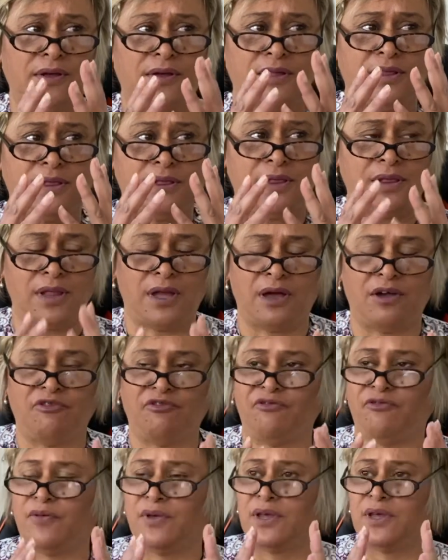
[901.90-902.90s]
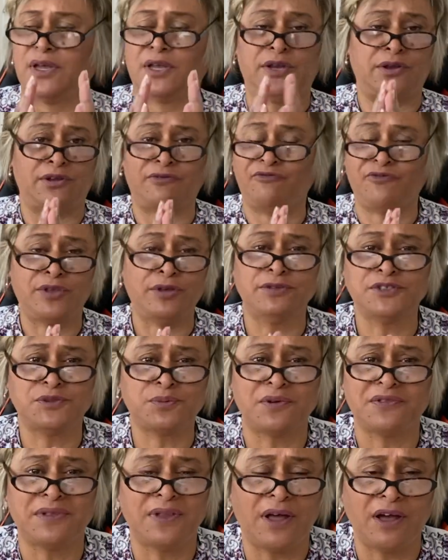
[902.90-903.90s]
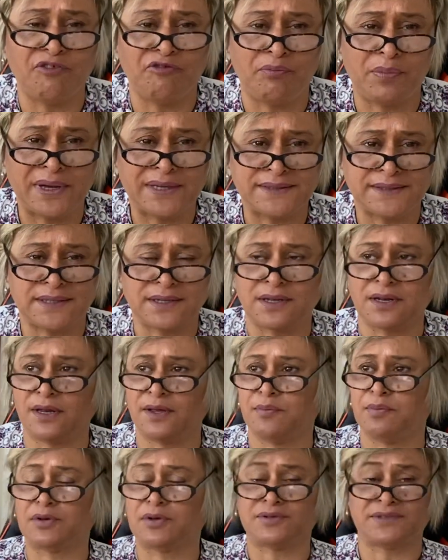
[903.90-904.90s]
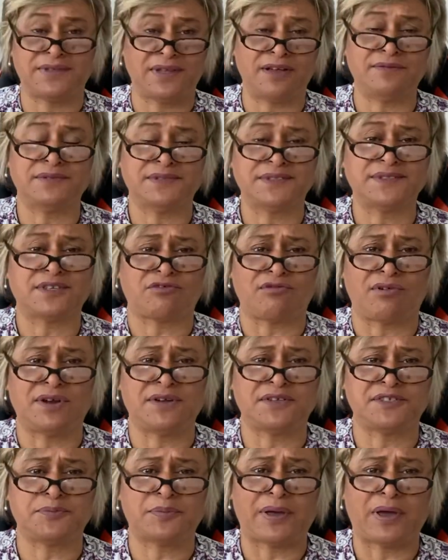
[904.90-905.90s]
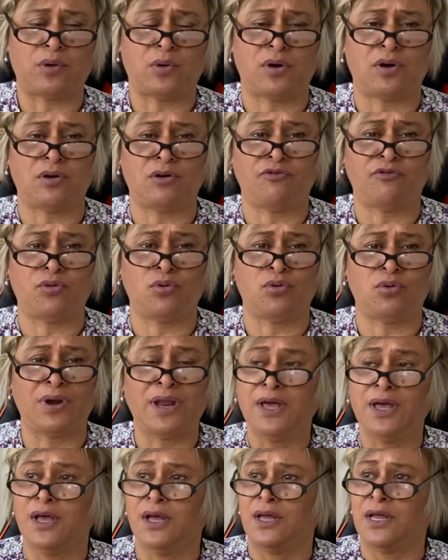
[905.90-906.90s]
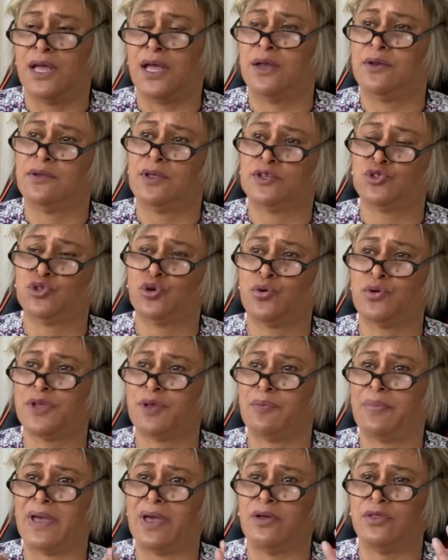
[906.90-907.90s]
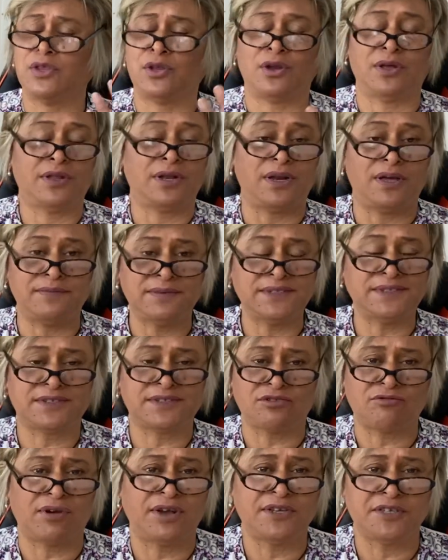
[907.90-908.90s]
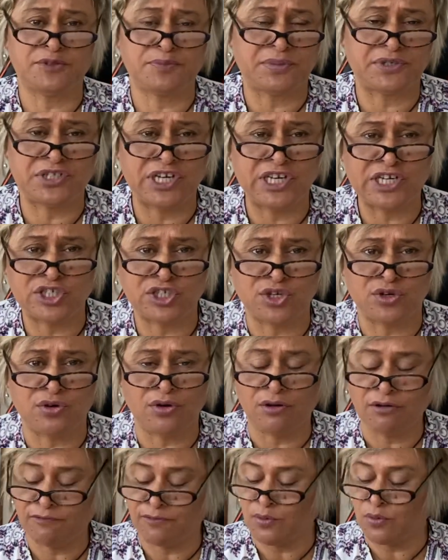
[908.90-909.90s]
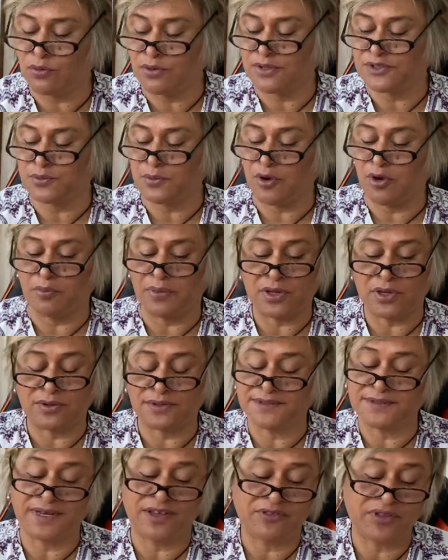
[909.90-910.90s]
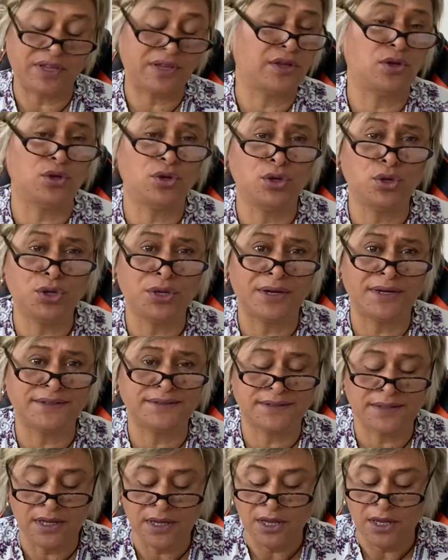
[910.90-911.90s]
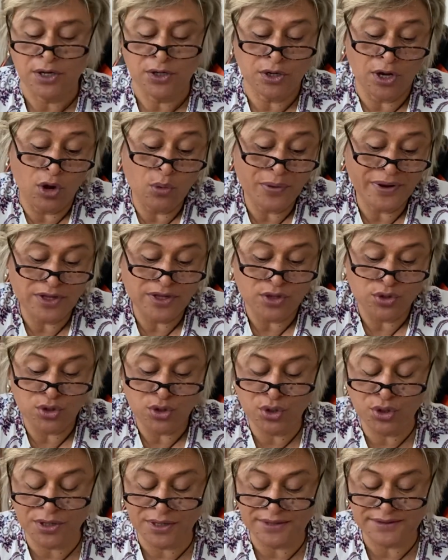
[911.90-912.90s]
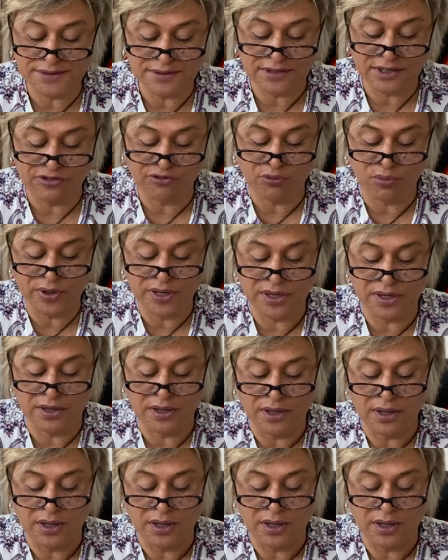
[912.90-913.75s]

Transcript: love and infused with love, basically, because love is the greatest power of all. And they talk about, you know, the love is the greatest protection of all as well, because nothing can hurt us. No one can hurt us if we're